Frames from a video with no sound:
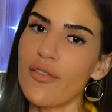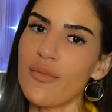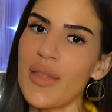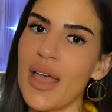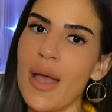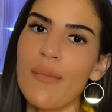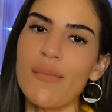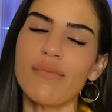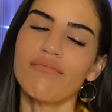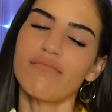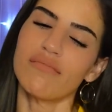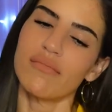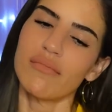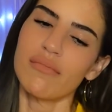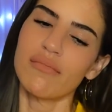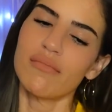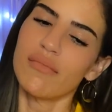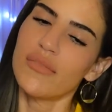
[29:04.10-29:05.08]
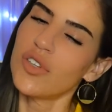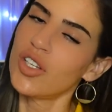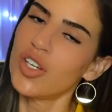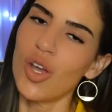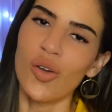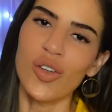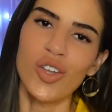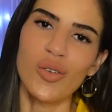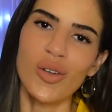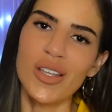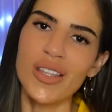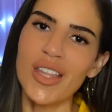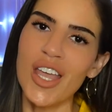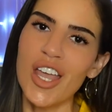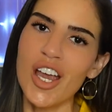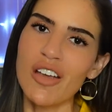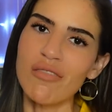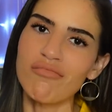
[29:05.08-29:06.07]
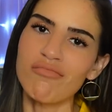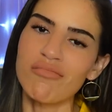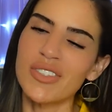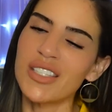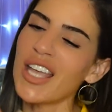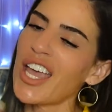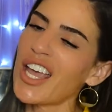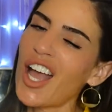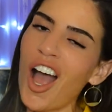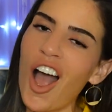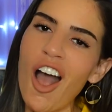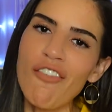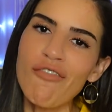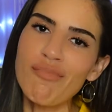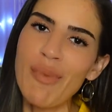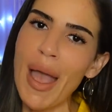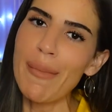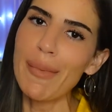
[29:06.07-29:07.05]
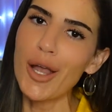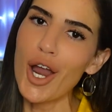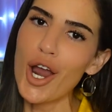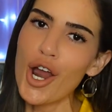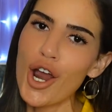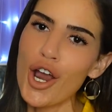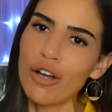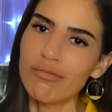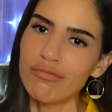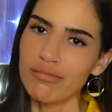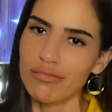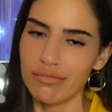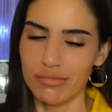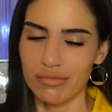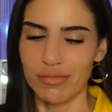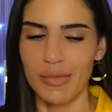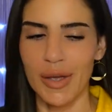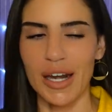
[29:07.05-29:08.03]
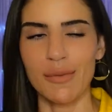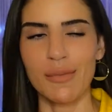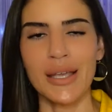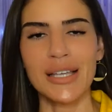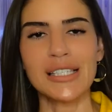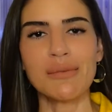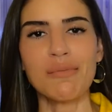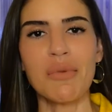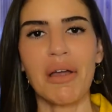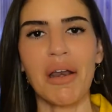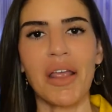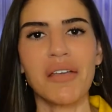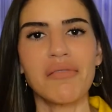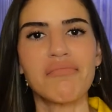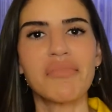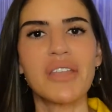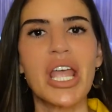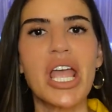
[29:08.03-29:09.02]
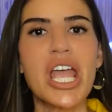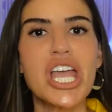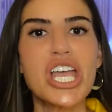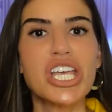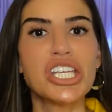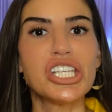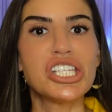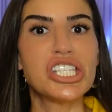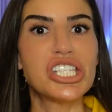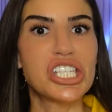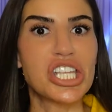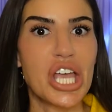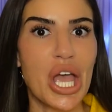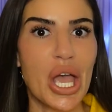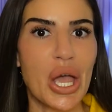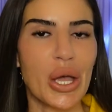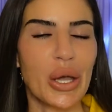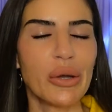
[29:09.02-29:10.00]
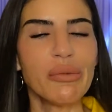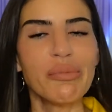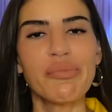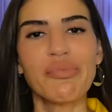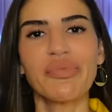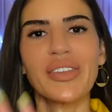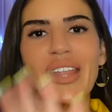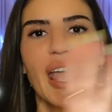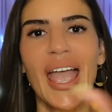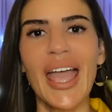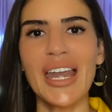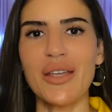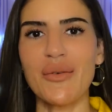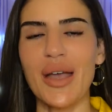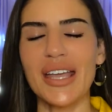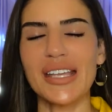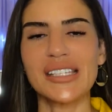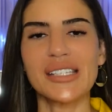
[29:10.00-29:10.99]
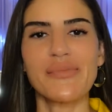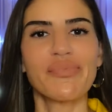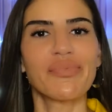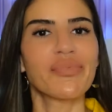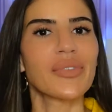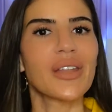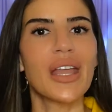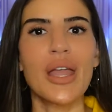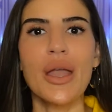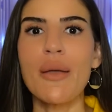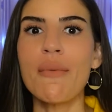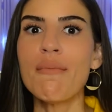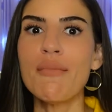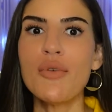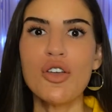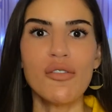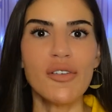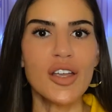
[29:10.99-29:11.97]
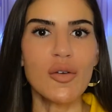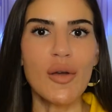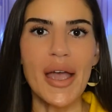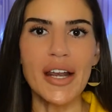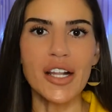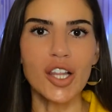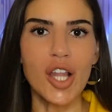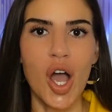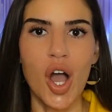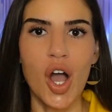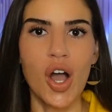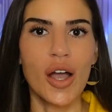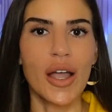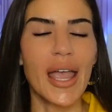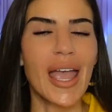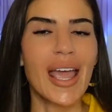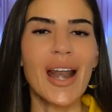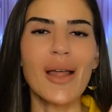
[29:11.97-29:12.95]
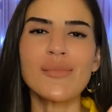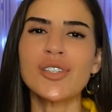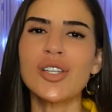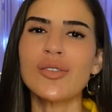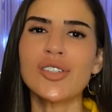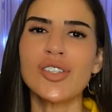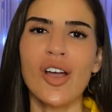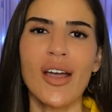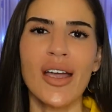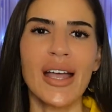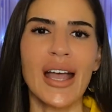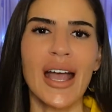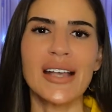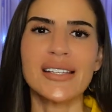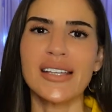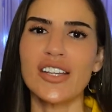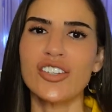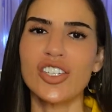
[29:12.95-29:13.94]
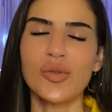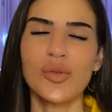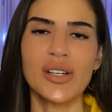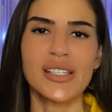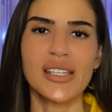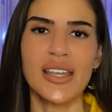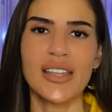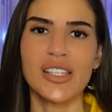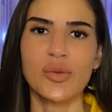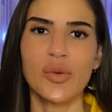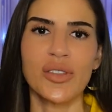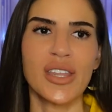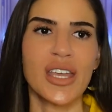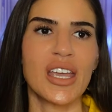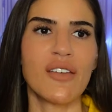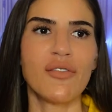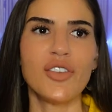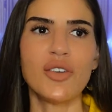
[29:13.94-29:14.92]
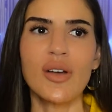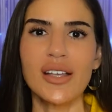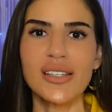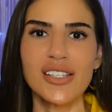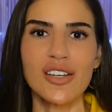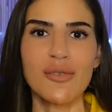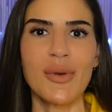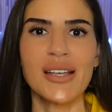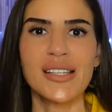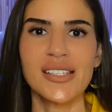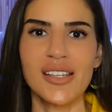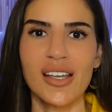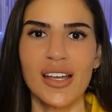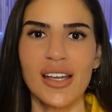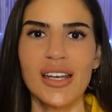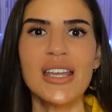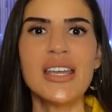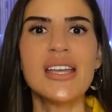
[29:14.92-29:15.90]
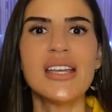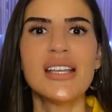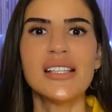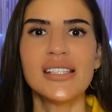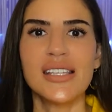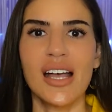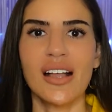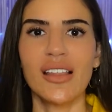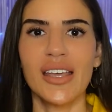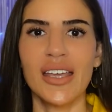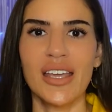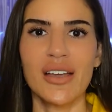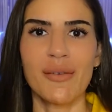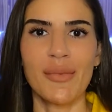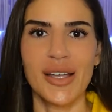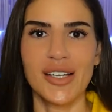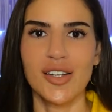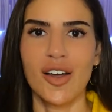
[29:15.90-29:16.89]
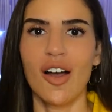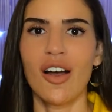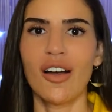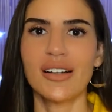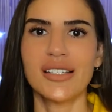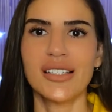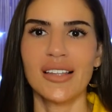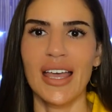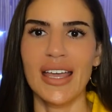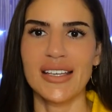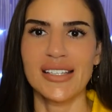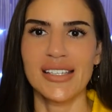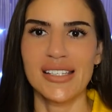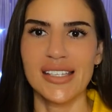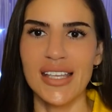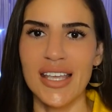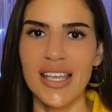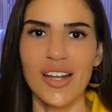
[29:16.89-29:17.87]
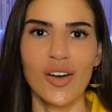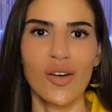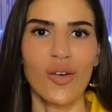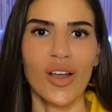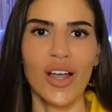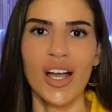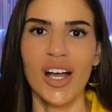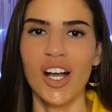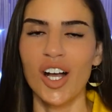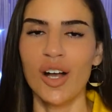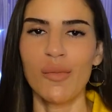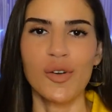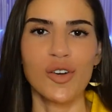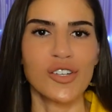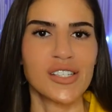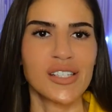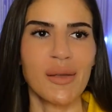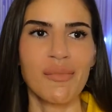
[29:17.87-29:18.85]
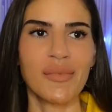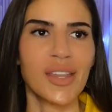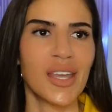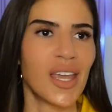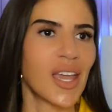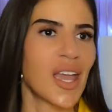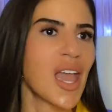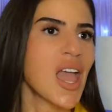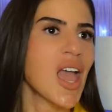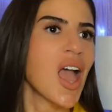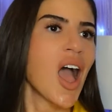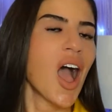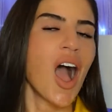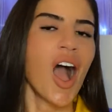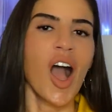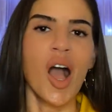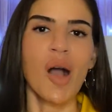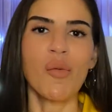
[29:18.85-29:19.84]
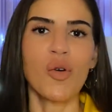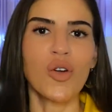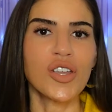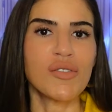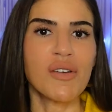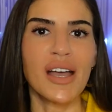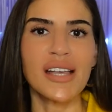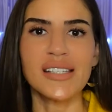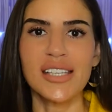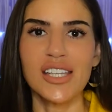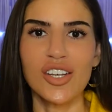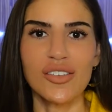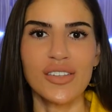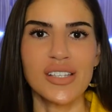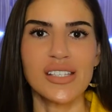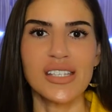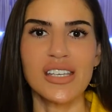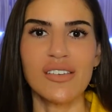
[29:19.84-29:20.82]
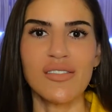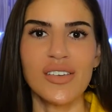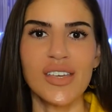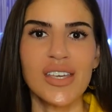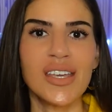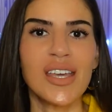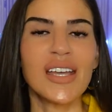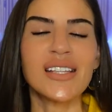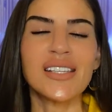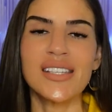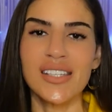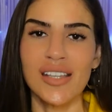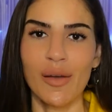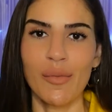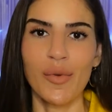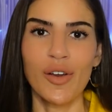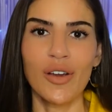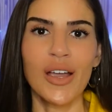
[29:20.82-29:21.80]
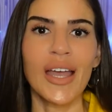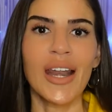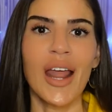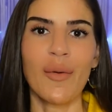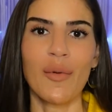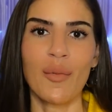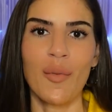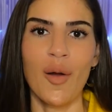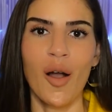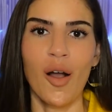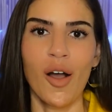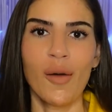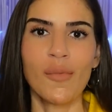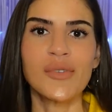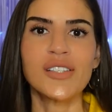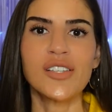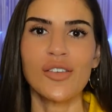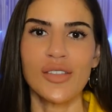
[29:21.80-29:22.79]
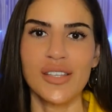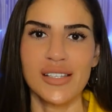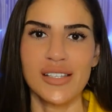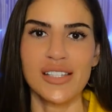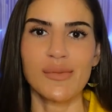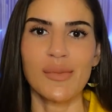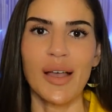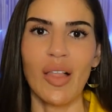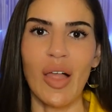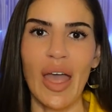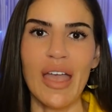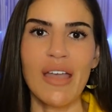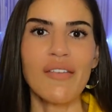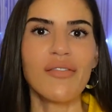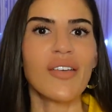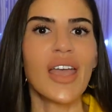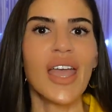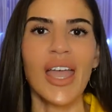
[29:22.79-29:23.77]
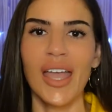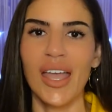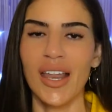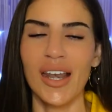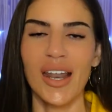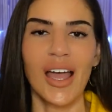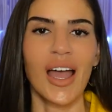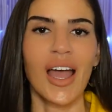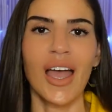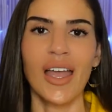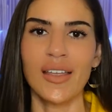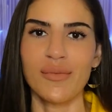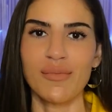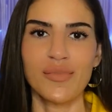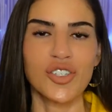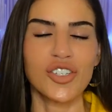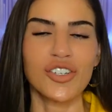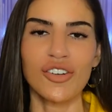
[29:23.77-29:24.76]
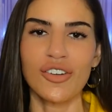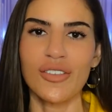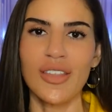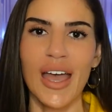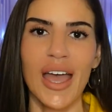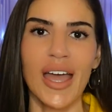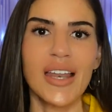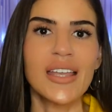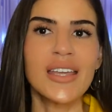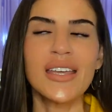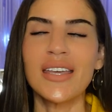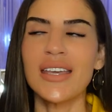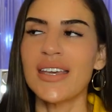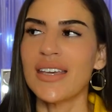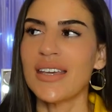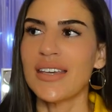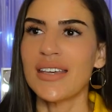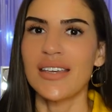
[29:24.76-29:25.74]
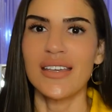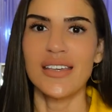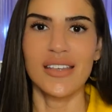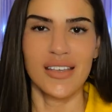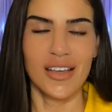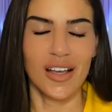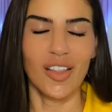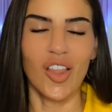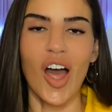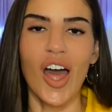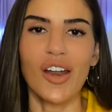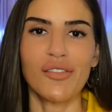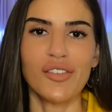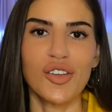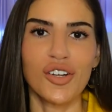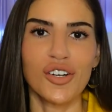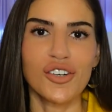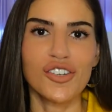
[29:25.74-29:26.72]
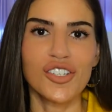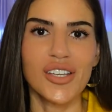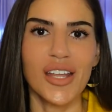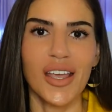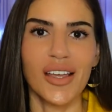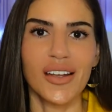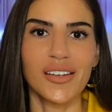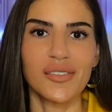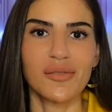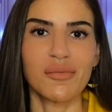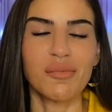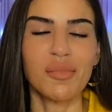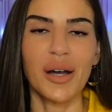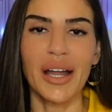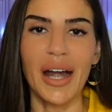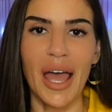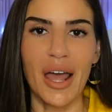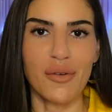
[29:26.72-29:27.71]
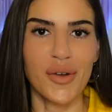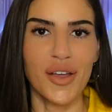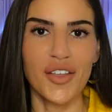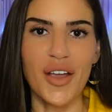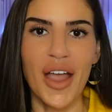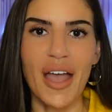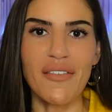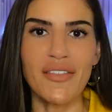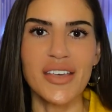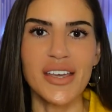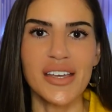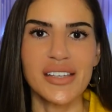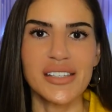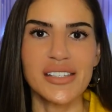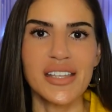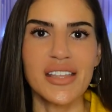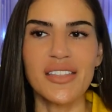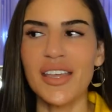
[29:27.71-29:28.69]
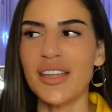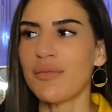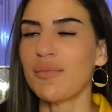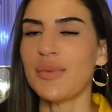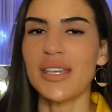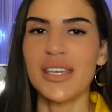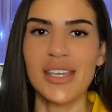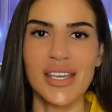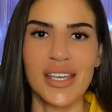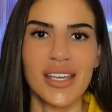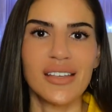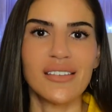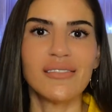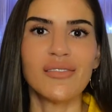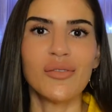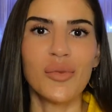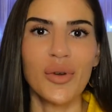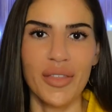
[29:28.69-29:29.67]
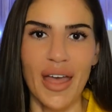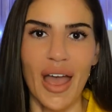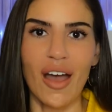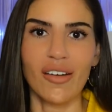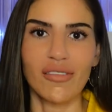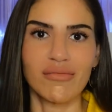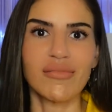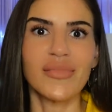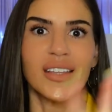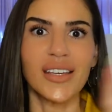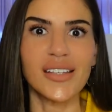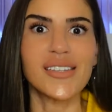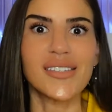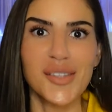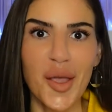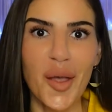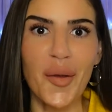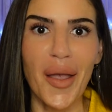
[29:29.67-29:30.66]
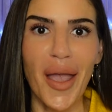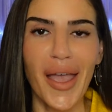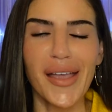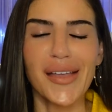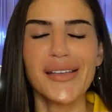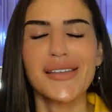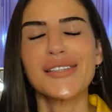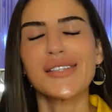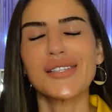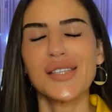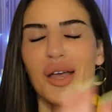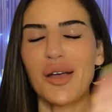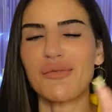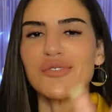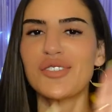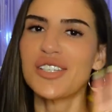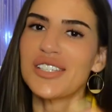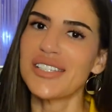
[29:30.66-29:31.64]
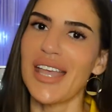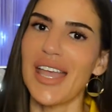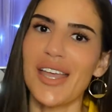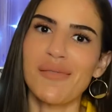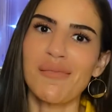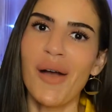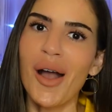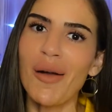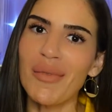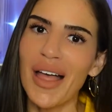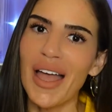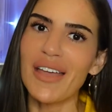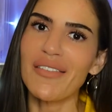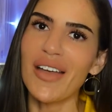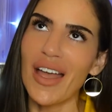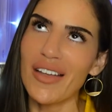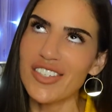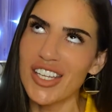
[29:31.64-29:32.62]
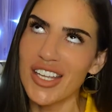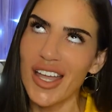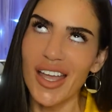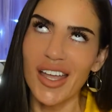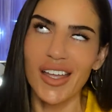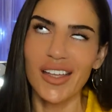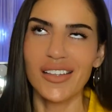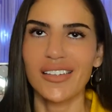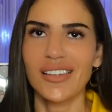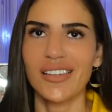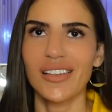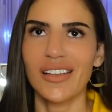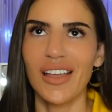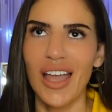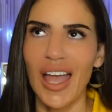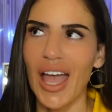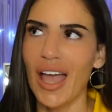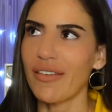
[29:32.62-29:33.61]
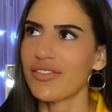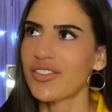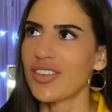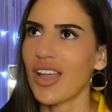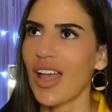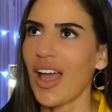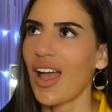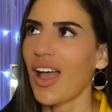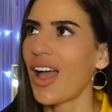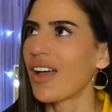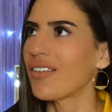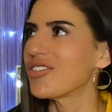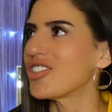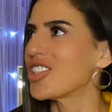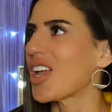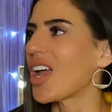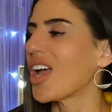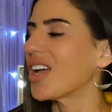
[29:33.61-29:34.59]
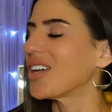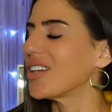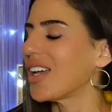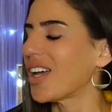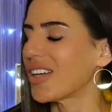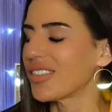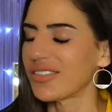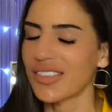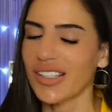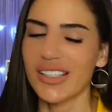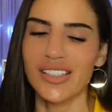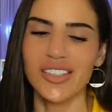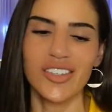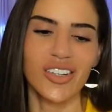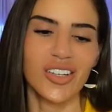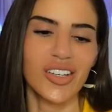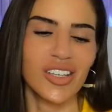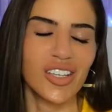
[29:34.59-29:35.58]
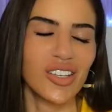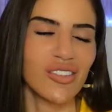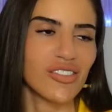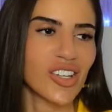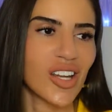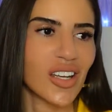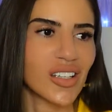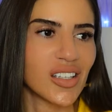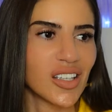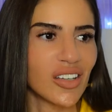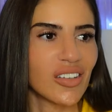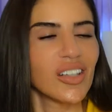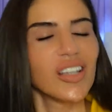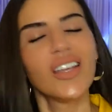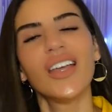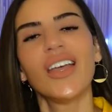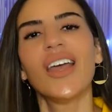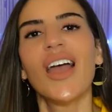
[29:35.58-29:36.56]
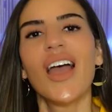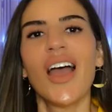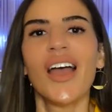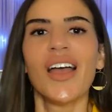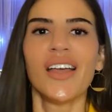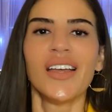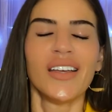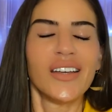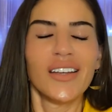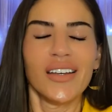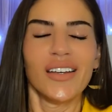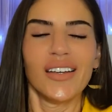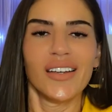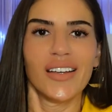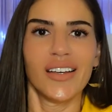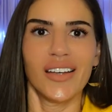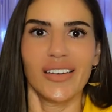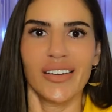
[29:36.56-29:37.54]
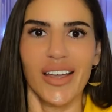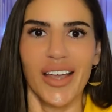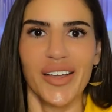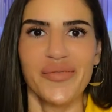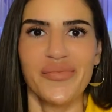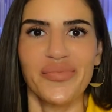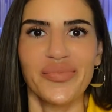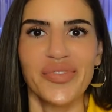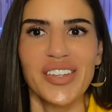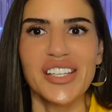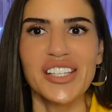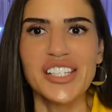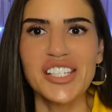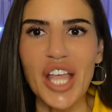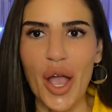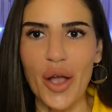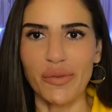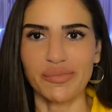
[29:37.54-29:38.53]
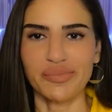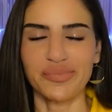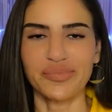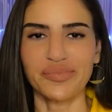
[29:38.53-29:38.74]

from them, know you're in there. Take off, baby girl. About to make some money. So, anyways, moving right along and i'm so sorry guys i just want to say this one thing if you guys hear my son telling my dog to like sit or come or something um, or you guys hear the tv it's summer and i'm a mom so this is my life and i'm sure that a lot of you understand but i'd rather have this than be without this okay so just saying mom life hashtag half hashtag yeah that's cute jen cute okay so